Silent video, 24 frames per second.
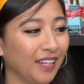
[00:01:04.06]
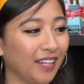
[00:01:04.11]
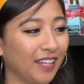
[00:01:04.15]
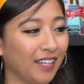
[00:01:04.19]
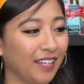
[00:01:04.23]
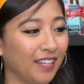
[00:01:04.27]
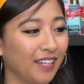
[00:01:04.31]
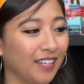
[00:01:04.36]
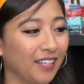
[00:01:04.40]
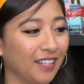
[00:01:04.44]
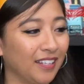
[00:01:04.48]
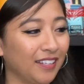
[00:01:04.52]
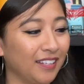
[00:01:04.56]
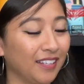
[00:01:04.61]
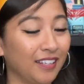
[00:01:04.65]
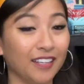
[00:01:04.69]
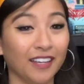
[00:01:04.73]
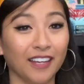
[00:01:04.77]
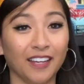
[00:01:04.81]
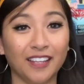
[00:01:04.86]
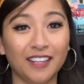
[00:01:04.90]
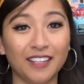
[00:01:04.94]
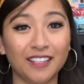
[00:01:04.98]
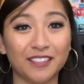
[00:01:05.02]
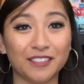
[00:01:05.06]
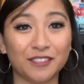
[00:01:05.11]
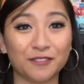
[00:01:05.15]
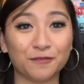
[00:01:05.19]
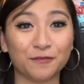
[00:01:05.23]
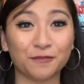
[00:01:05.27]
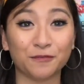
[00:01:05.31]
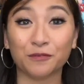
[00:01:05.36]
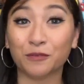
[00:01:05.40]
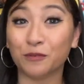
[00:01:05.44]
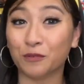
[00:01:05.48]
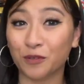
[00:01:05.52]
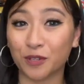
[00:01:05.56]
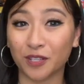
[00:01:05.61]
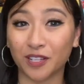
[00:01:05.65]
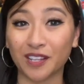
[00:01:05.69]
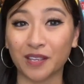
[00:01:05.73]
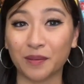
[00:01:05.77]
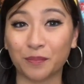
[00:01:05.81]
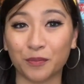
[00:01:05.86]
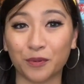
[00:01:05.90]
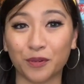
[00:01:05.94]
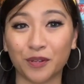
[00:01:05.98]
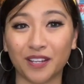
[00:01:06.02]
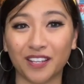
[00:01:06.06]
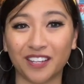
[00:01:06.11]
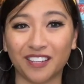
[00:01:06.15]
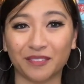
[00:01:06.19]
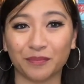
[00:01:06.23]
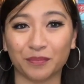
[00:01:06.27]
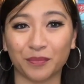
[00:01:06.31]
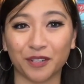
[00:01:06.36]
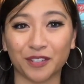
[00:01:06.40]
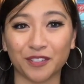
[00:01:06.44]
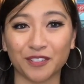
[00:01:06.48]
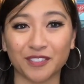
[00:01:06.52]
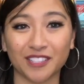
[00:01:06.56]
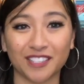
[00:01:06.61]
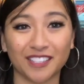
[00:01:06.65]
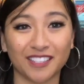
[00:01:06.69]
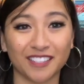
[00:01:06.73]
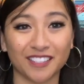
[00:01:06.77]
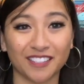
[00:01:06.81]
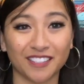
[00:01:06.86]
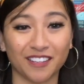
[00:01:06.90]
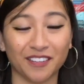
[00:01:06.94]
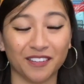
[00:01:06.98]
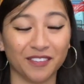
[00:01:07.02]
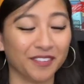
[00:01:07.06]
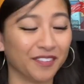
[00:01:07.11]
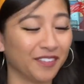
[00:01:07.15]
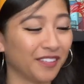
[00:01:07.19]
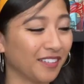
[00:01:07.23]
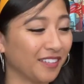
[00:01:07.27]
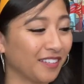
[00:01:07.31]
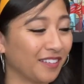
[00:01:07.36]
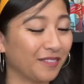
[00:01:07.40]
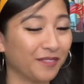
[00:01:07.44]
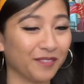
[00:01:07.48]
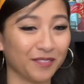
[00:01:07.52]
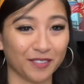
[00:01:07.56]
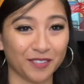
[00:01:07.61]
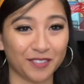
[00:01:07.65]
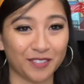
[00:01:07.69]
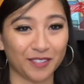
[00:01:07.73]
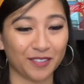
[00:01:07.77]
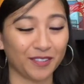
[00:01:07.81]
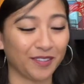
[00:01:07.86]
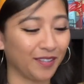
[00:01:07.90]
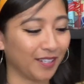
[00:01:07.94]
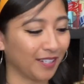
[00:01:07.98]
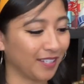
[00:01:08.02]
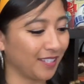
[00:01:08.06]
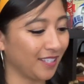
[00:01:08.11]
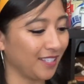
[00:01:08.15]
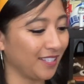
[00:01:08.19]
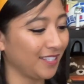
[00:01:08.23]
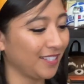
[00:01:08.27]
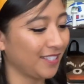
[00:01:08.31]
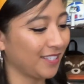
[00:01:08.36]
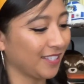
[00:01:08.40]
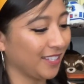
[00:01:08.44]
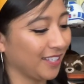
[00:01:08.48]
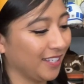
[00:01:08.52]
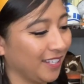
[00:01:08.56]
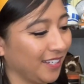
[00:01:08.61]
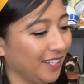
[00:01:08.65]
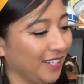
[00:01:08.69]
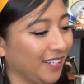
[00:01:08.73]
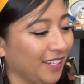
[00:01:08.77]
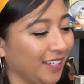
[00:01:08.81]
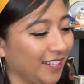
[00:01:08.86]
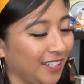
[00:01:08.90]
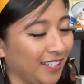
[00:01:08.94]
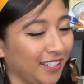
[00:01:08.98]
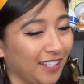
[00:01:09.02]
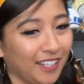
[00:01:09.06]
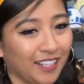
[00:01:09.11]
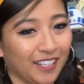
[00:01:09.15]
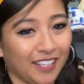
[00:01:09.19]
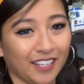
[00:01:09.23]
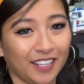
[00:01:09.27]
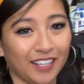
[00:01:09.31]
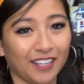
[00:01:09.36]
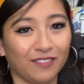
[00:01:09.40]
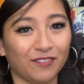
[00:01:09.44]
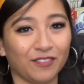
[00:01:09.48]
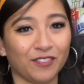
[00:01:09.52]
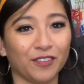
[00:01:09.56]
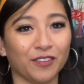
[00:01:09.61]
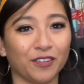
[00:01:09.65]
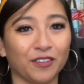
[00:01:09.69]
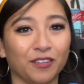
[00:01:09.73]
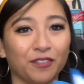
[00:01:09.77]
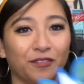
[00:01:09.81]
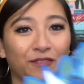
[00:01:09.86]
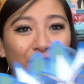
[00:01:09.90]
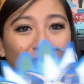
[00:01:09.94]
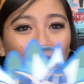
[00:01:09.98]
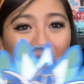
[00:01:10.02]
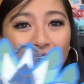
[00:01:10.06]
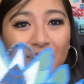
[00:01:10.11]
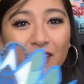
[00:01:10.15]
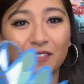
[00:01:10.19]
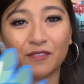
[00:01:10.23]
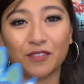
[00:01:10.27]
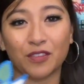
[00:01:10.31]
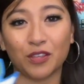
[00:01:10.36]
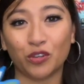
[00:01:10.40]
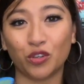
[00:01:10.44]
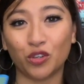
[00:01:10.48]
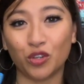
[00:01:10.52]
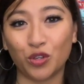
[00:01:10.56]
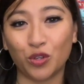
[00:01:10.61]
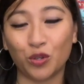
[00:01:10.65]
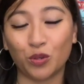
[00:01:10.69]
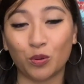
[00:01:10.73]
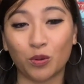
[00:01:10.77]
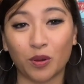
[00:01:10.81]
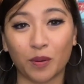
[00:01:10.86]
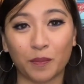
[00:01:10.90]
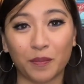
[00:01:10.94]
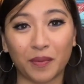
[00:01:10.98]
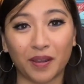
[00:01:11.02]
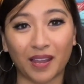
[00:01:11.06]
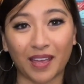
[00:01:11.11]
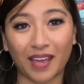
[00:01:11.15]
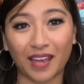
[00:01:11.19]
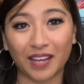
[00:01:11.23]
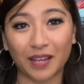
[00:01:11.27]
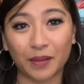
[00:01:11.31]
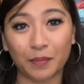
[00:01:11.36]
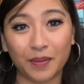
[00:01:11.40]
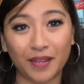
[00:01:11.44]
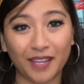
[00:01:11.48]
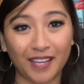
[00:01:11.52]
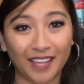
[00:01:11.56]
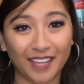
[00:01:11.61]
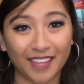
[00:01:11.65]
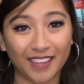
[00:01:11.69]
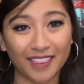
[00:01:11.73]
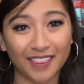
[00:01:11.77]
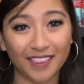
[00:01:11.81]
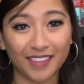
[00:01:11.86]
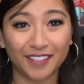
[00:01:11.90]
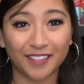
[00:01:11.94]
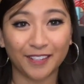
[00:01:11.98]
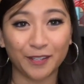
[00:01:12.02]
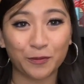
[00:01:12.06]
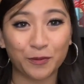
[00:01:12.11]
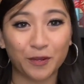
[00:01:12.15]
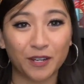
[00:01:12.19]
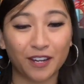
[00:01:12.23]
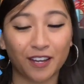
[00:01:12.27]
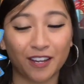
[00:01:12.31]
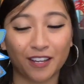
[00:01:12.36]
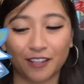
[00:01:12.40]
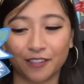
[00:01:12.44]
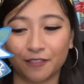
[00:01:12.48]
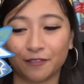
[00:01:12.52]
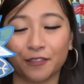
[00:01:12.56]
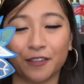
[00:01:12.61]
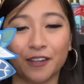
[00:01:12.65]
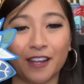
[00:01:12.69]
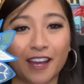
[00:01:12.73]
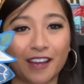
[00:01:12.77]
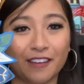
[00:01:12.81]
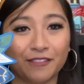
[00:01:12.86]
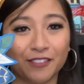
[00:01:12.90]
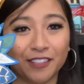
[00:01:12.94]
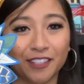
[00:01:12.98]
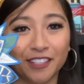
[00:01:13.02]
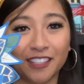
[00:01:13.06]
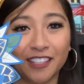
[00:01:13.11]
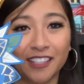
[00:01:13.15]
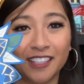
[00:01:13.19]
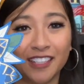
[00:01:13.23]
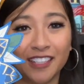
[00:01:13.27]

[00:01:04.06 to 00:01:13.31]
and it is really pretty in person. So I'm gonna show you guys. If you're a fan of the new Black Panther, Wakanda Forever,